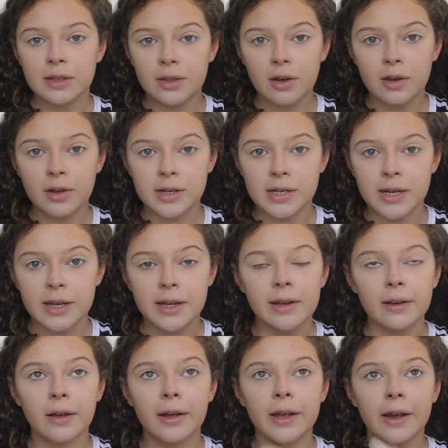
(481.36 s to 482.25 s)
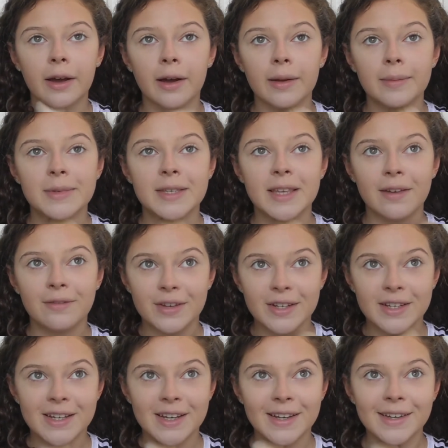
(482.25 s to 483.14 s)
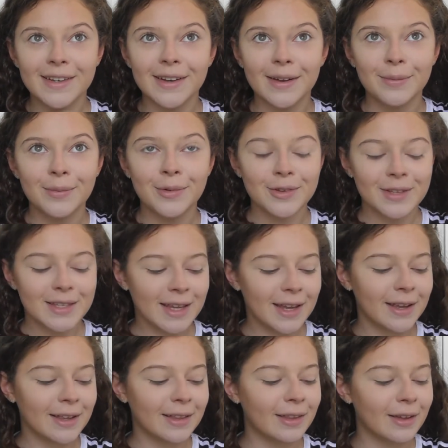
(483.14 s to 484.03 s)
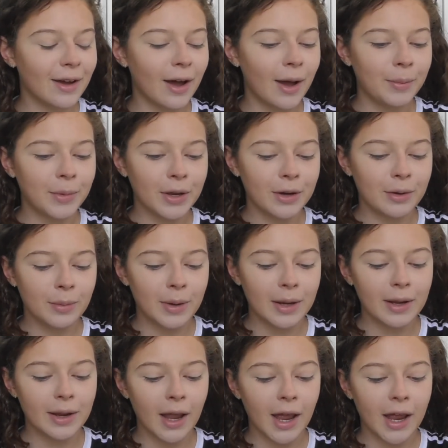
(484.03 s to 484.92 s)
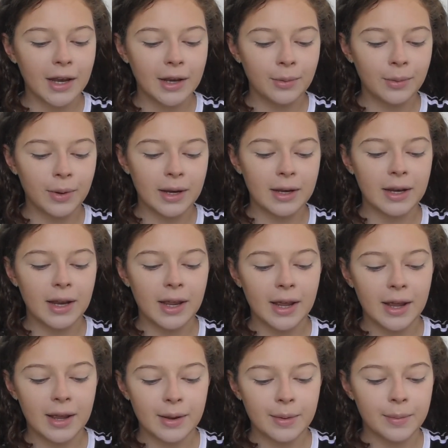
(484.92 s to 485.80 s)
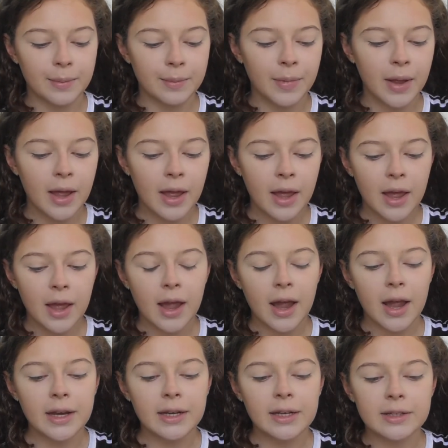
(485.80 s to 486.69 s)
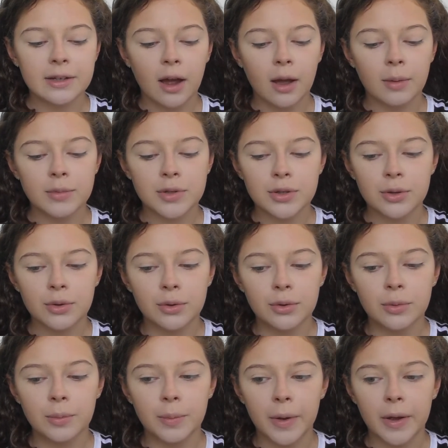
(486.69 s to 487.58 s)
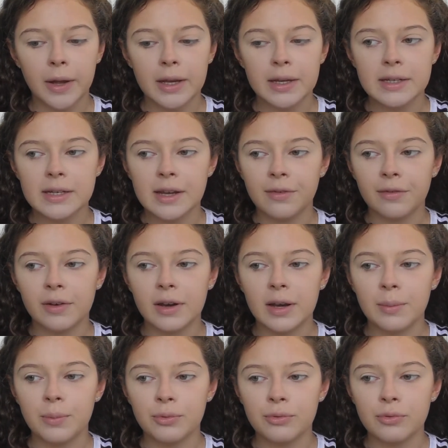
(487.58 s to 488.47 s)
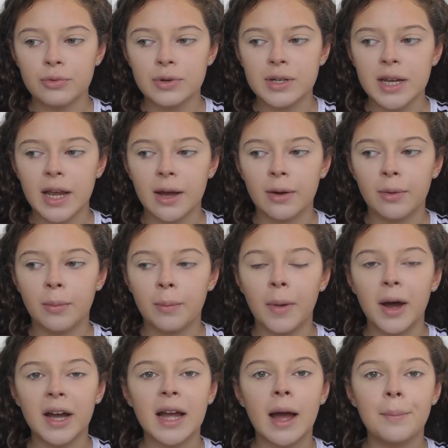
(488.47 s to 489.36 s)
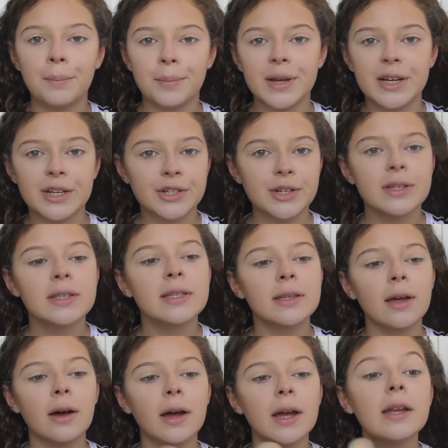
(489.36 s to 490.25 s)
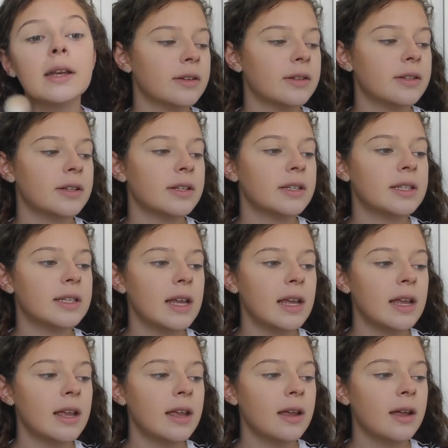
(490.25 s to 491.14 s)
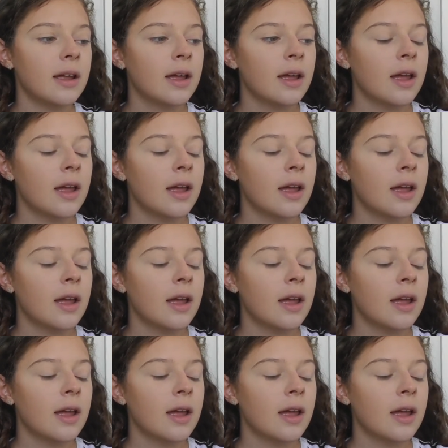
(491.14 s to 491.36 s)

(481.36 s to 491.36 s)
30, like, I'm 17. I'm not saying that I'm gonna be anywhere near him anytime soon, but it definitely brought out my ambitious side to see.